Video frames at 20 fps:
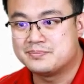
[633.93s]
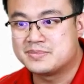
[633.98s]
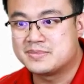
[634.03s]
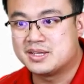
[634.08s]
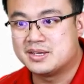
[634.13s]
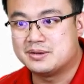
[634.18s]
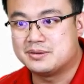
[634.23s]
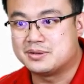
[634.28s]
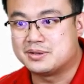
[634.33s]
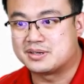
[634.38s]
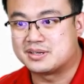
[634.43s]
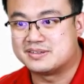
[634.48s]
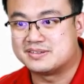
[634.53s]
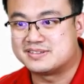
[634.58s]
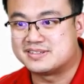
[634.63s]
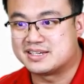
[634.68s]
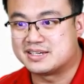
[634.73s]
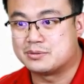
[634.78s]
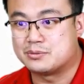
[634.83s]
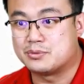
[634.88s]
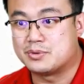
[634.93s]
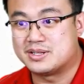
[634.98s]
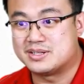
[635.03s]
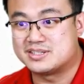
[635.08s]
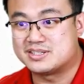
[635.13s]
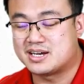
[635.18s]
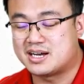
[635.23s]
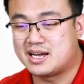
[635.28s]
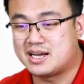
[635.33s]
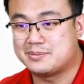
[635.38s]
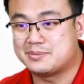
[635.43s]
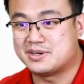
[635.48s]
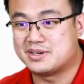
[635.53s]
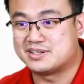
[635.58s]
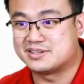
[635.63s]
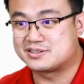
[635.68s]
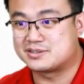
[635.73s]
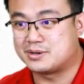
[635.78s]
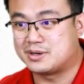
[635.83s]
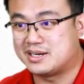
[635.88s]
you can see when timer
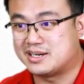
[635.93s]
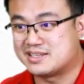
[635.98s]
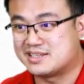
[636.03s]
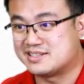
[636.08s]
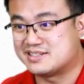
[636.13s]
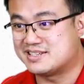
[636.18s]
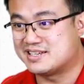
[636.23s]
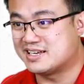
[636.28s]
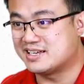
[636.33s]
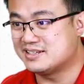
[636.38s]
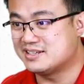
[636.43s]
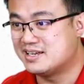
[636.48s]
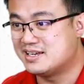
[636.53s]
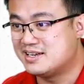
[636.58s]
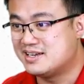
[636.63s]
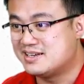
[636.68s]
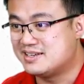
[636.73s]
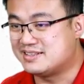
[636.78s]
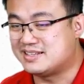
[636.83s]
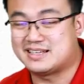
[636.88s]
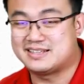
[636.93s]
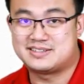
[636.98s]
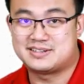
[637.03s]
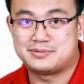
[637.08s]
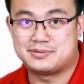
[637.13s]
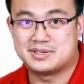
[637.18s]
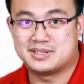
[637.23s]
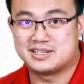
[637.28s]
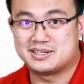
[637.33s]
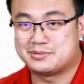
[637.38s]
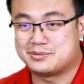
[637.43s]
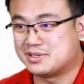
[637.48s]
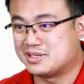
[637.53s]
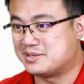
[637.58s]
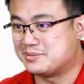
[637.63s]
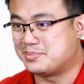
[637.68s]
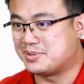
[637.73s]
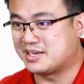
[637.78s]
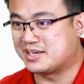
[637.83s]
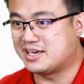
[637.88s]
is greater than 10. That's a really, really
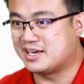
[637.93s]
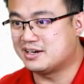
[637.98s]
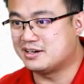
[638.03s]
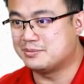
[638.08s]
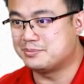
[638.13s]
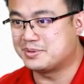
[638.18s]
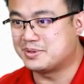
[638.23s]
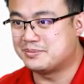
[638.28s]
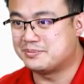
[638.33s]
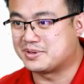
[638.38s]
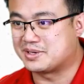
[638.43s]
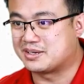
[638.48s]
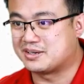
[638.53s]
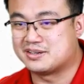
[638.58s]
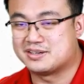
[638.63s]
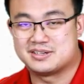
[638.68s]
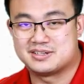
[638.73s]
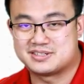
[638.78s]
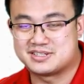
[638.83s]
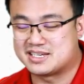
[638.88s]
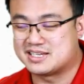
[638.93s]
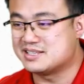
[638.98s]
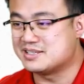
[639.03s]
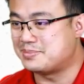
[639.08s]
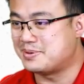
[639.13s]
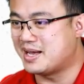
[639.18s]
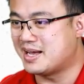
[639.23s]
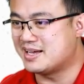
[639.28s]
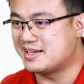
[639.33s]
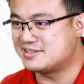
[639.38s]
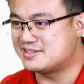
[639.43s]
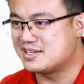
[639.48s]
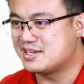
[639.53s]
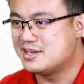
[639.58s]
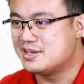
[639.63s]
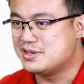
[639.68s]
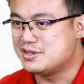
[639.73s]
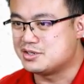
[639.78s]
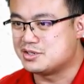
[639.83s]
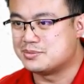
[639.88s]
big help, because in the past,
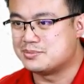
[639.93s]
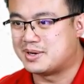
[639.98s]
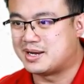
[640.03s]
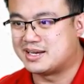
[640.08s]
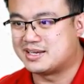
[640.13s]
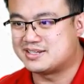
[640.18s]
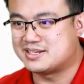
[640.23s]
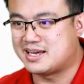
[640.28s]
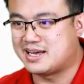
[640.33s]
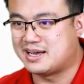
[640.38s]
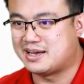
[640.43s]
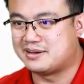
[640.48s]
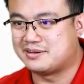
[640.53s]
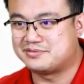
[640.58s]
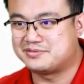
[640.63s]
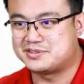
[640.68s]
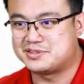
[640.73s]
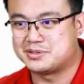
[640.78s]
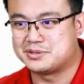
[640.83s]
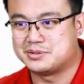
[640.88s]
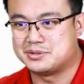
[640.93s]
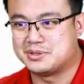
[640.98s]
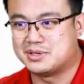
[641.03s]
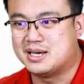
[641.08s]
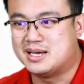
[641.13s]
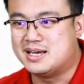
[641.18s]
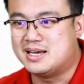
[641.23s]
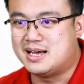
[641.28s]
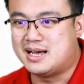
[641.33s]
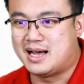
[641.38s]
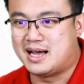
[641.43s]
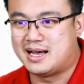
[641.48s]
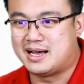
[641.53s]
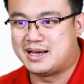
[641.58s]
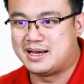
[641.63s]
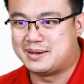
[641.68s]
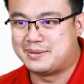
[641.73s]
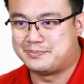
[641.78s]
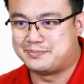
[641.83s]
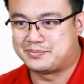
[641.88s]
you might have to
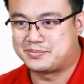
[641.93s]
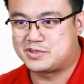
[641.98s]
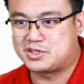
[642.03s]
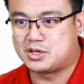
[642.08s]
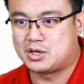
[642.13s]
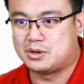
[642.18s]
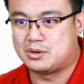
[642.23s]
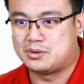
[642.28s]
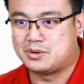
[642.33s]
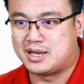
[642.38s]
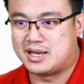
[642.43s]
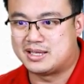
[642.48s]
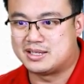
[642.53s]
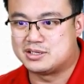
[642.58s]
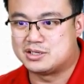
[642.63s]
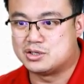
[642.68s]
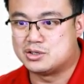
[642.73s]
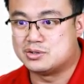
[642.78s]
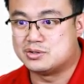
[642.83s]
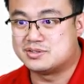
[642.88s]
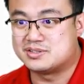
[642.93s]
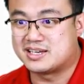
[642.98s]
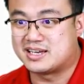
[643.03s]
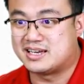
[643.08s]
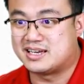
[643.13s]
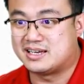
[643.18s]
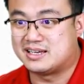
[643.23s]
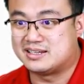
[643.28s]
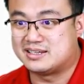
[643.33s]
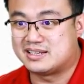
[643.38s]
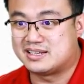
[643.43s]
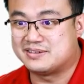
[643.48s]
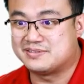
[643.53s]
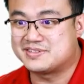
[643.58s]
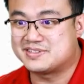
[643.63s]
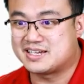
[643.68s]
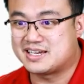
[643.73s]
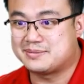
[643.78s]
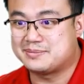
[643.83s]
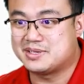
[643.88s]
go and use an if
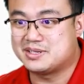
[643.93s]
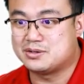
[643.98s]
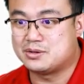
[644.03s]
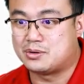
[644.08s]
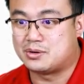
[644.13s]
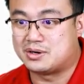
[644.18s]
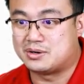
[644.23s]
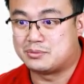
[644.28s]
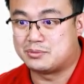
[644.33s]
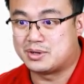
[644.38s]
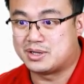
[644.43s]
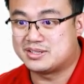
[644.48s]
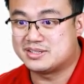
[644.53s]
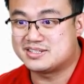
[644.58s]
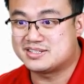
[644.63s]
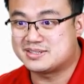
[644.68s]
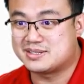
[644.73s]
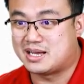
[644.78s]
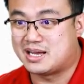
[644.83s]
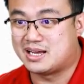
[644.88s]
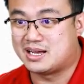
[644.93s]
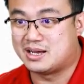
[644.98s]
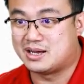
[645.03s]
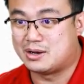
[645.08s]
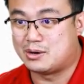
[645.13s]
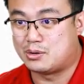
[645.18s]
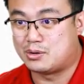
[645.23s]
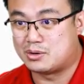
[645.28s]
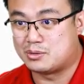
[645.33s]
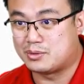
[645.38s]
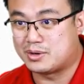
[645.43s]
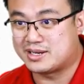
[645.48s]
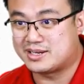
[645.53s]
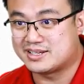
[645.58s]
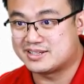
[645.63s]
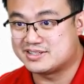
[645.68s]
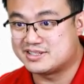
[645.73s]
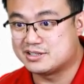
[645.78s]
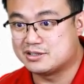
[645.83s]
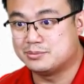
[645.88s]
statement or a wait
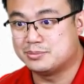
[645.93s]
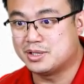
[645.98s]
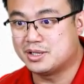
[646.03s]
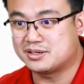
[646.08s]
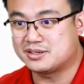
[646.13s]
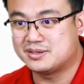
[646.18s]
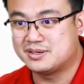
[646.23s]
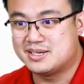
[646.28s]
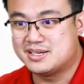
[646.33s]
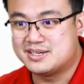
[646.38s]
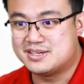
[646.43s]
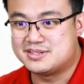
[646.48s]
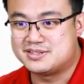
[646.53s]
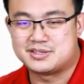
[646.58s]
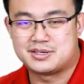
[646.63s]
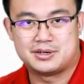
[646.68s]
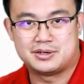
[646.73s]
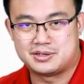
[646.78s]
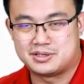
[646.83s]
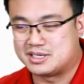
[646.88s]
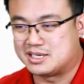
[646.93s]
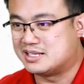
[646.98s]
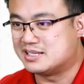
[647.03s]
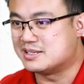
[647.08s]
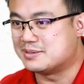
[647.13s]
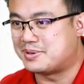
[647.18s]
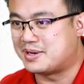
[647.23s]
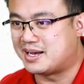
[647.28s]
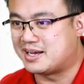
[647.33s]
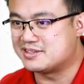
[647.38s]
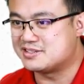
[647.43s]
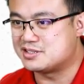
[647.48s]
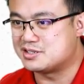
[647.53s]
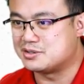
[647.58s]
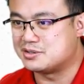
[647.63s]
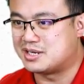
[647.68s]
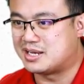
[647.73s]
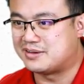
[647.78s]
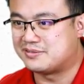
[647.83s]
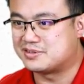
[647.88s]
until block. So in the past,
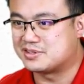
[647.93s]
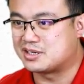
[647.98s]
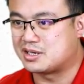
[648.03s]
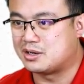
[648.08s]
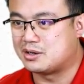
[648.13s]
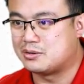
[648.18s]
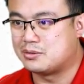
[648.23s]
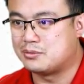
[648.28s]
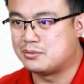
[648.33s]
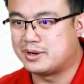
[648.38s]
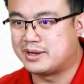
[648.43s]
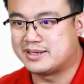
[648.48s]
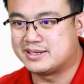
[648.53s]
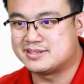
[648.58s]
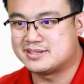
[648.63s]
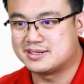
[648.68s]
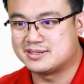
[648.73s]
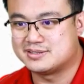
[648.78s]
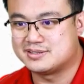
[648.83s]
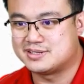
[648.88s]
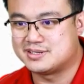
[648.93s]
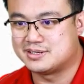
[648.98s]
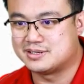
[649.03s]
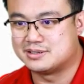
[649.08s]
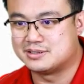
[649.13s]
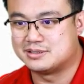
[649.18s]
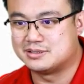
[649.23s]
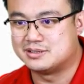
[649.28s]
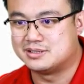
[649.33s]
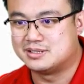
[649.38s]
you'd have to go wait until